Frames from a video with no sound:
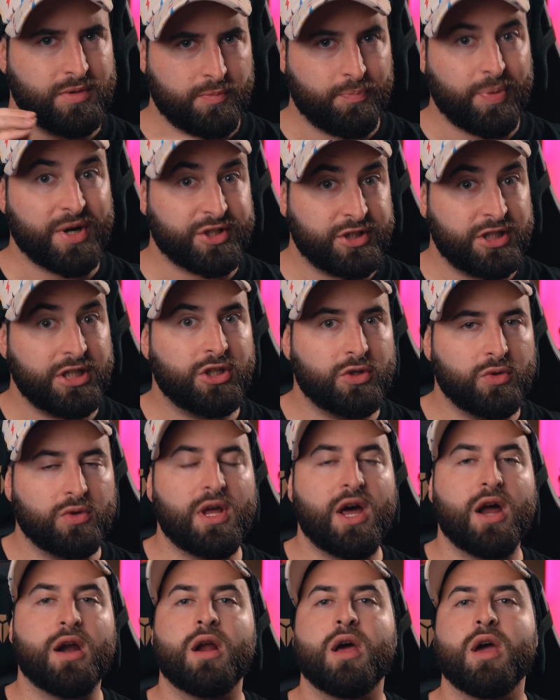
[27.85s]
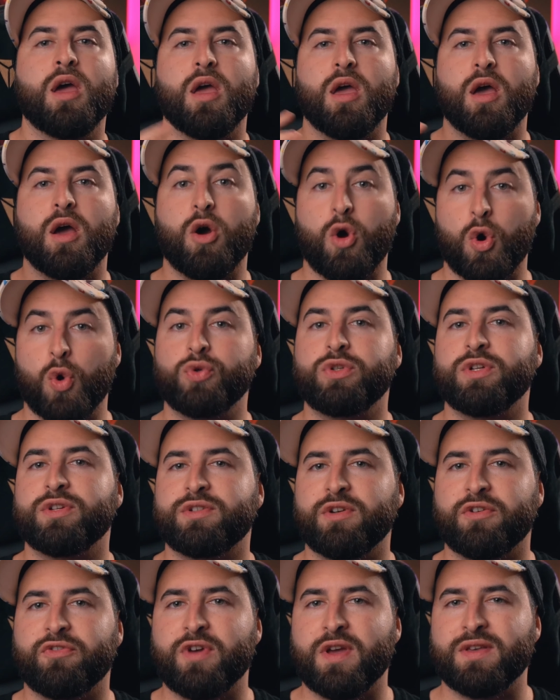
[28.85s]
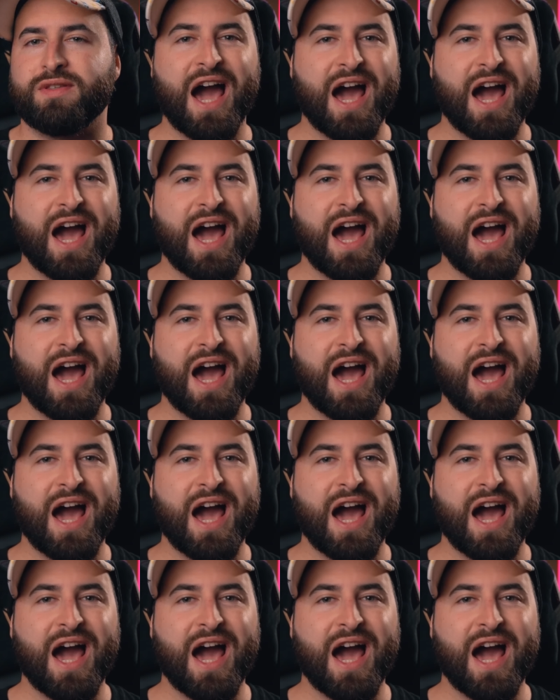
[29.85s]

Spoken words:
particular audio interface?